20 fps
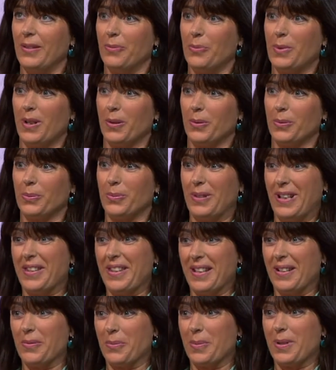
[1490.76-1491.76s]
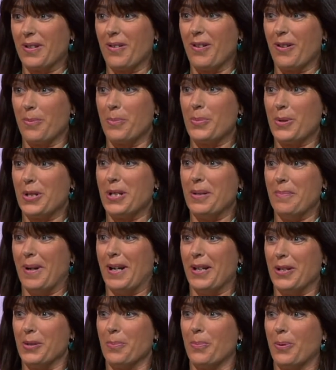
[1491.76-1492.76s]
Well, I think we are a pretty
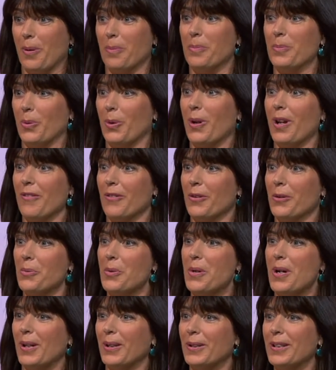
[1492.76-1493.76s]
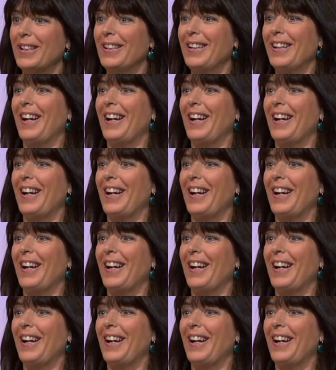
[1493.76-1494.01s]
major problem all over the world.